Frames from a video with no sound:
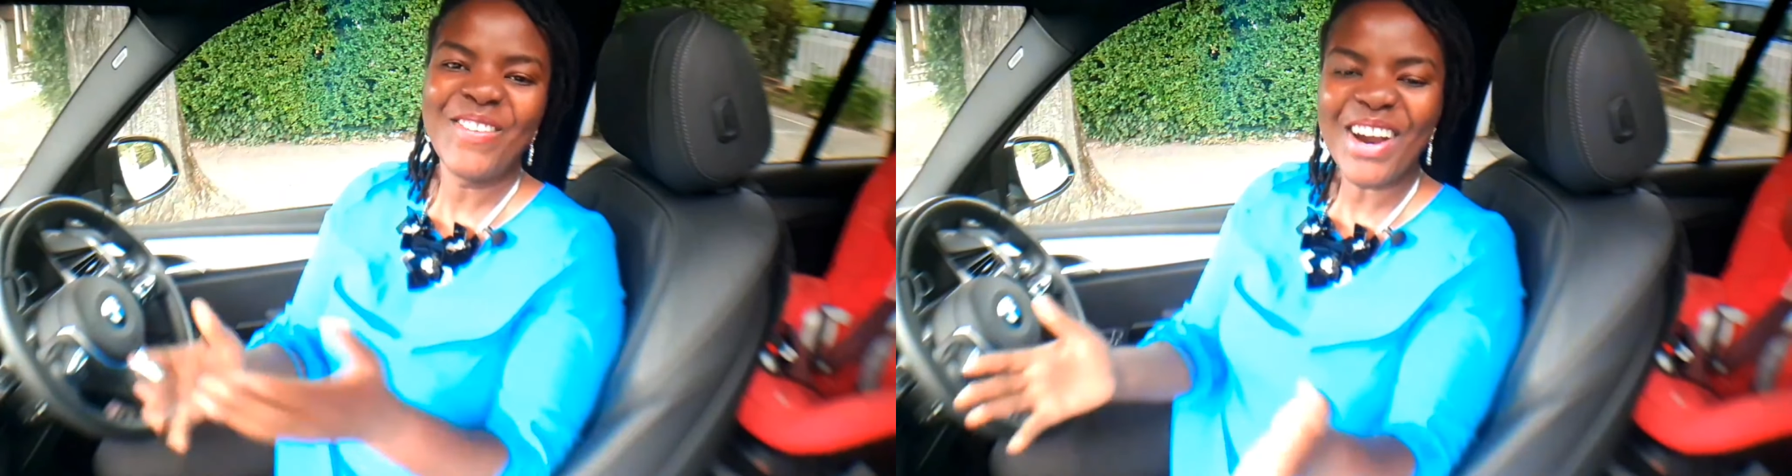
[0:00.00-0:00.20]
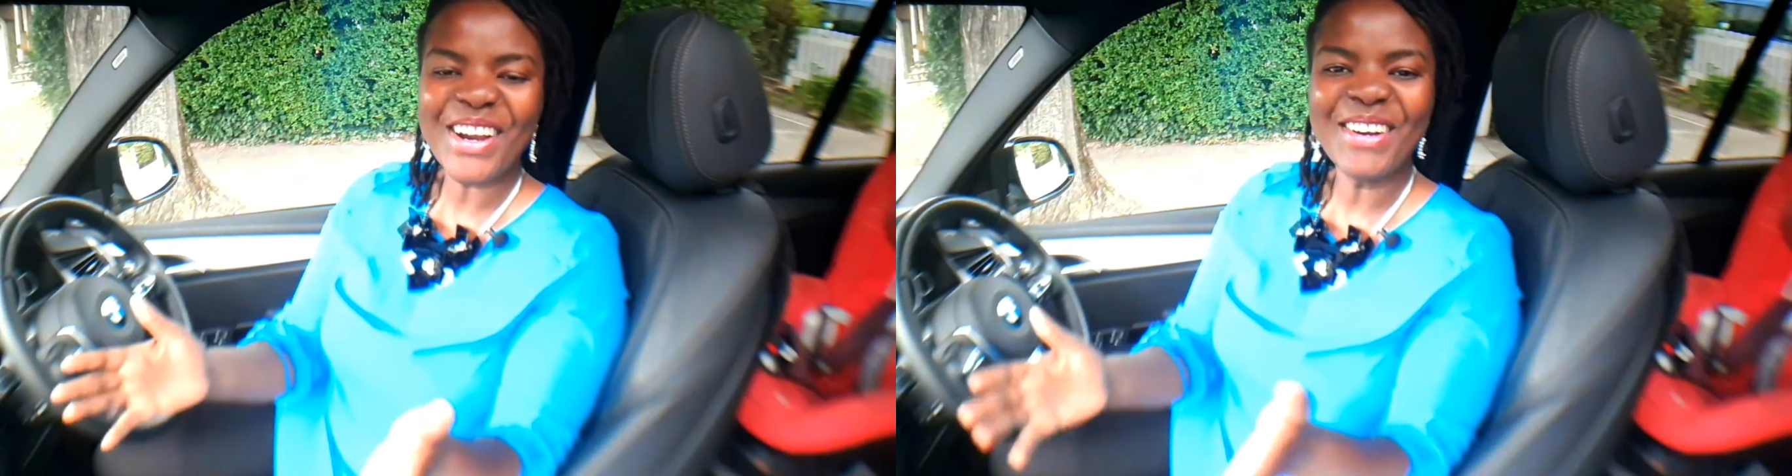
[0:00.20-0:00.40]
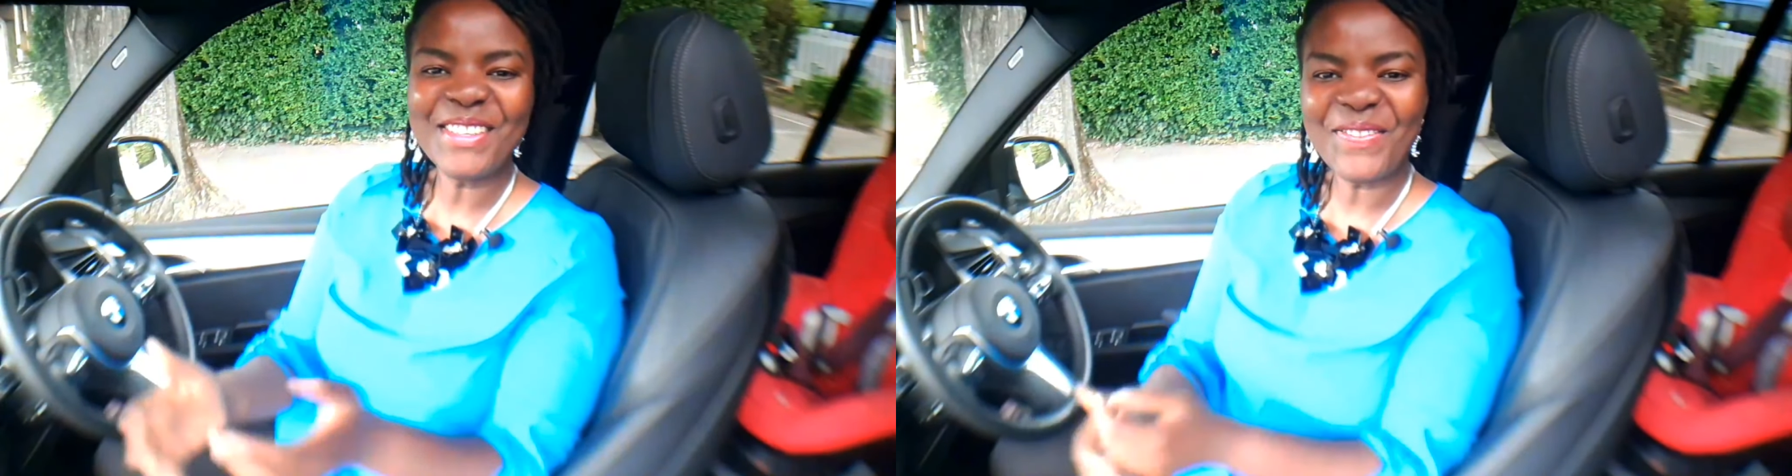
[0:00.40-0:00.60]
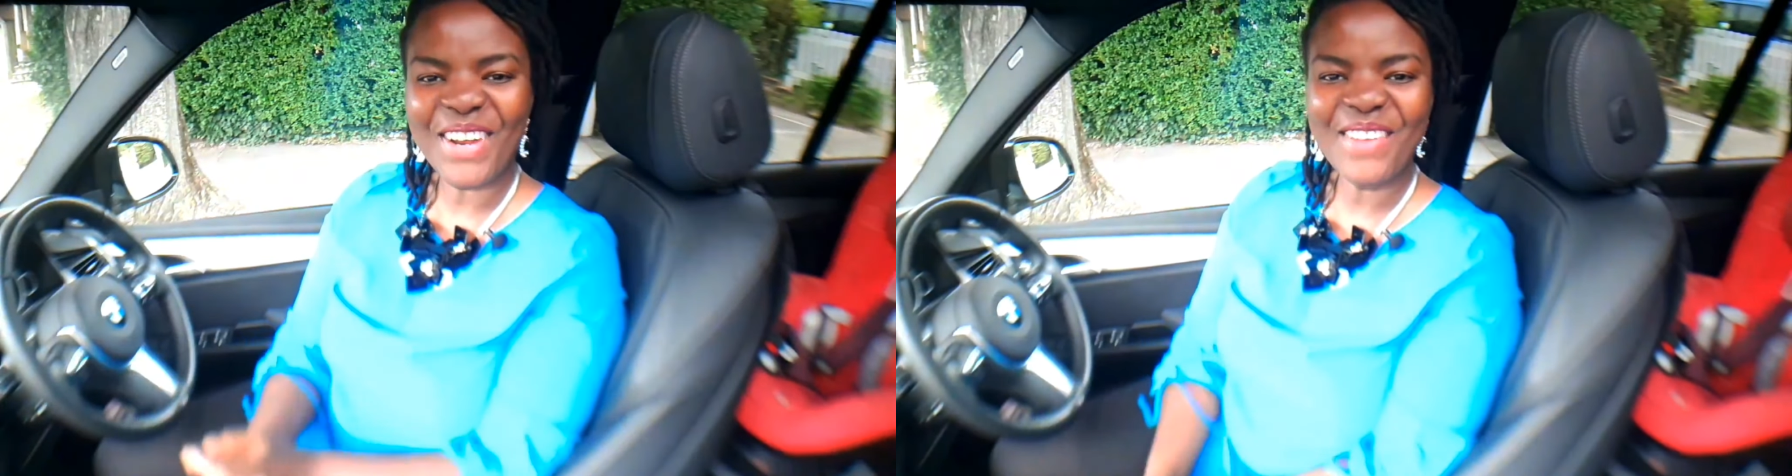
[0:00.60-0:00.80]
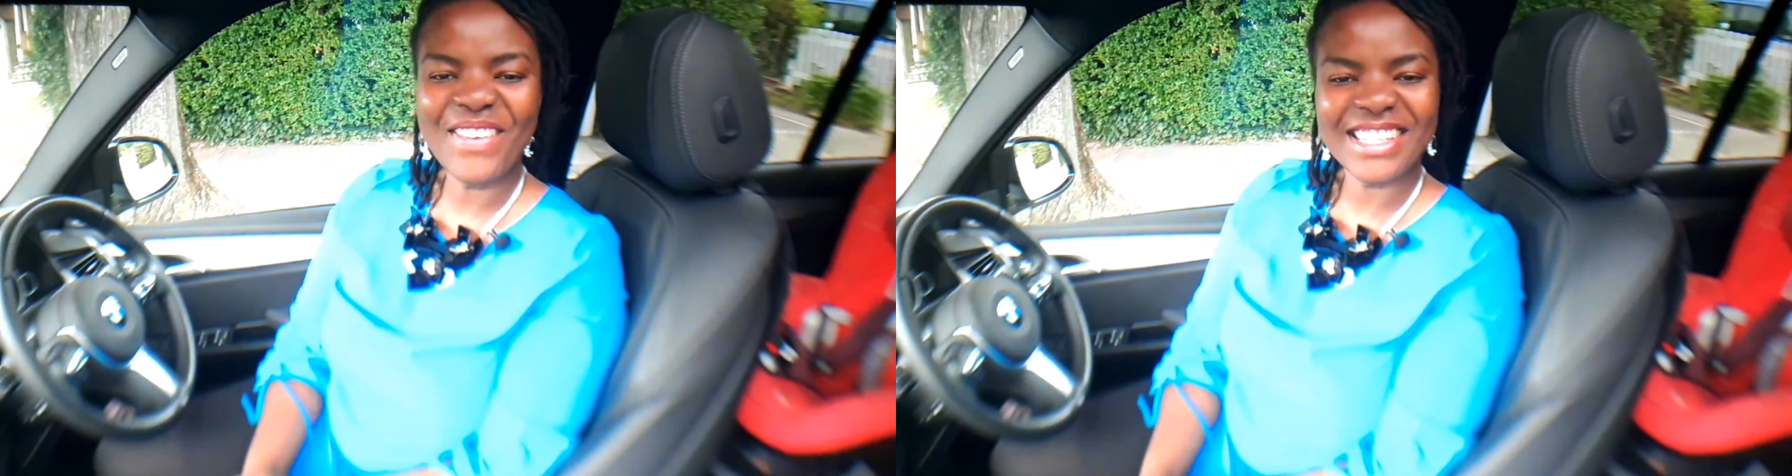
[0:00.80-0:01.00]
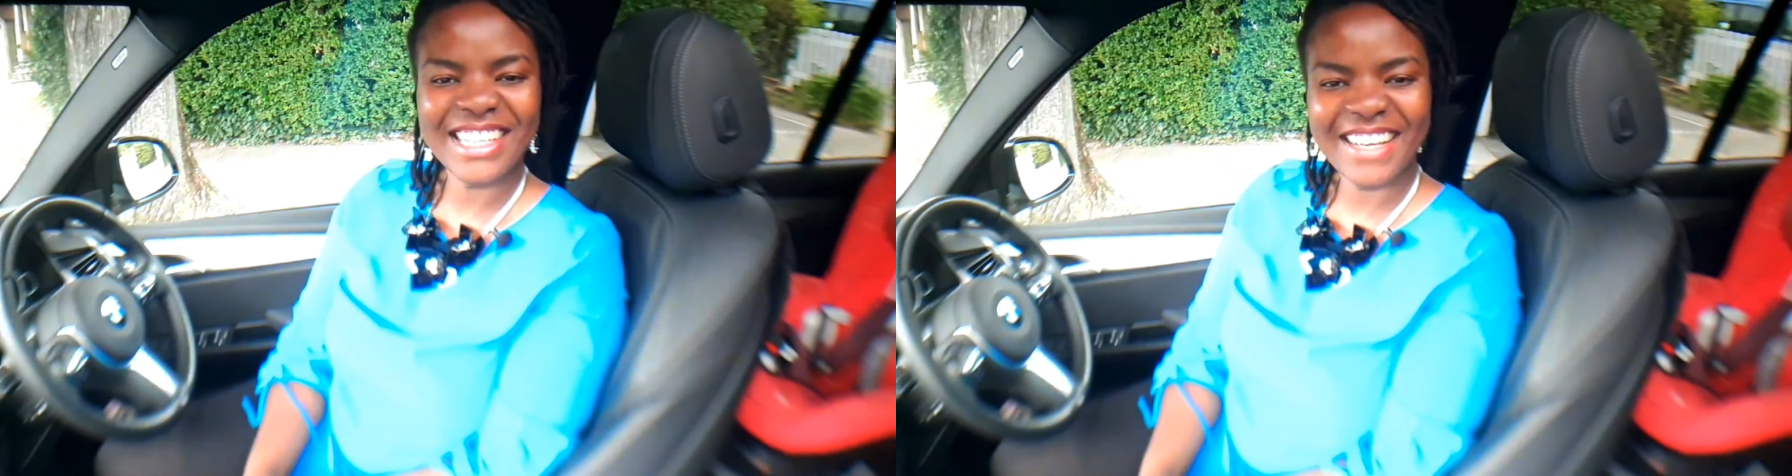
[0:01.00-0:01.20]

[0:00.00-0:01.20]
Welcome to Plant-Based